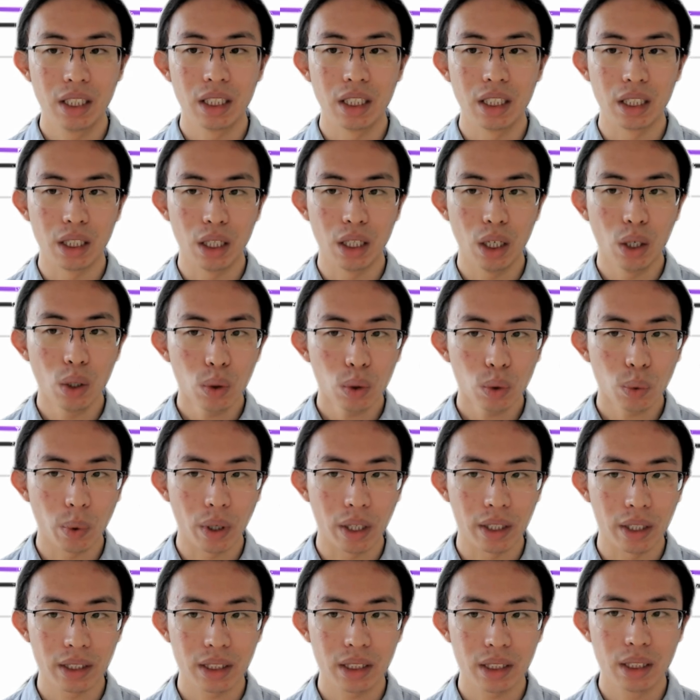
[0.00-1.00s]
the old
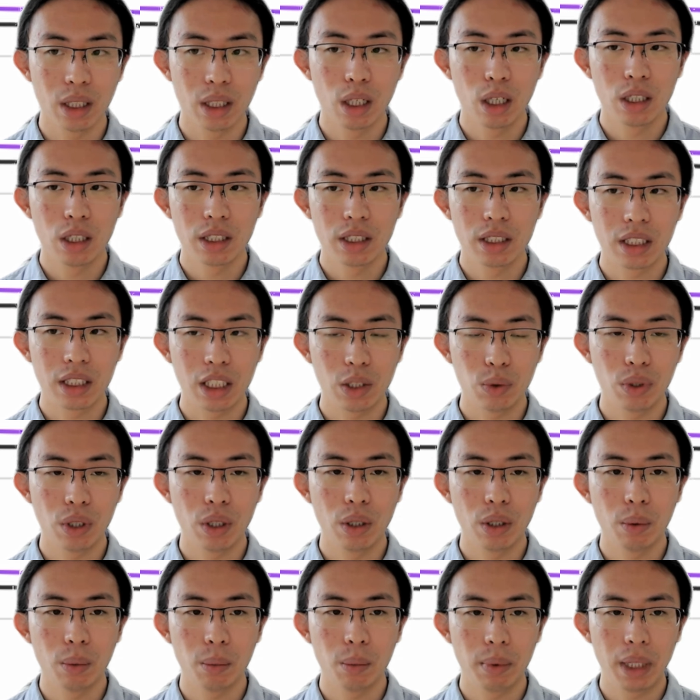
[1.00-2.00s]
ones,
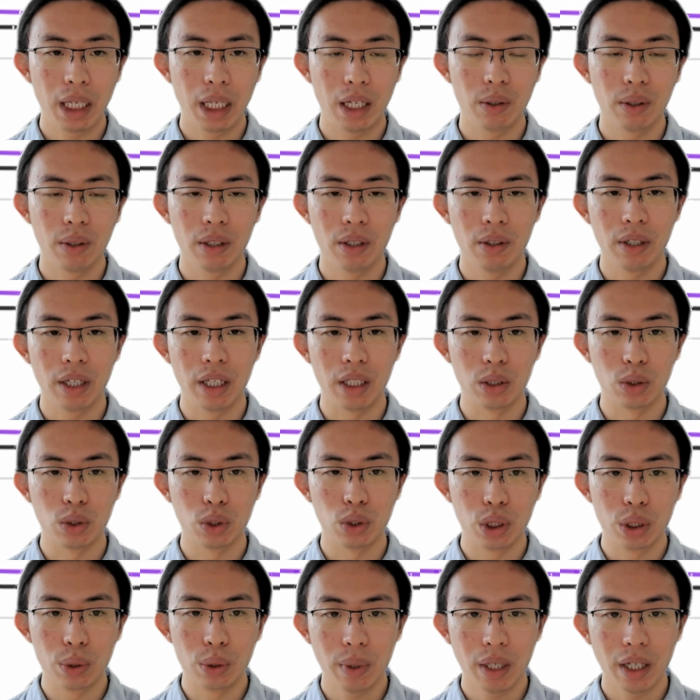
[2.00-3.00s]
serial, parallel, and
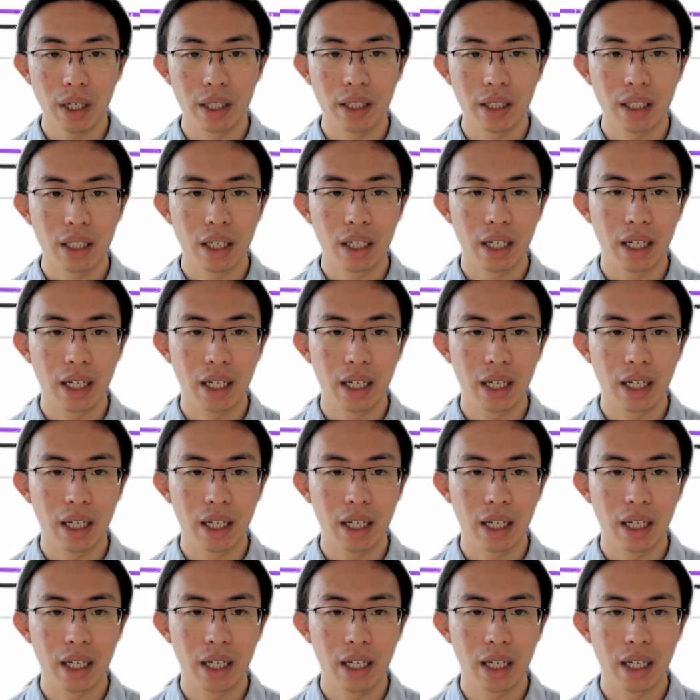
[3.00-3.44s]
G1,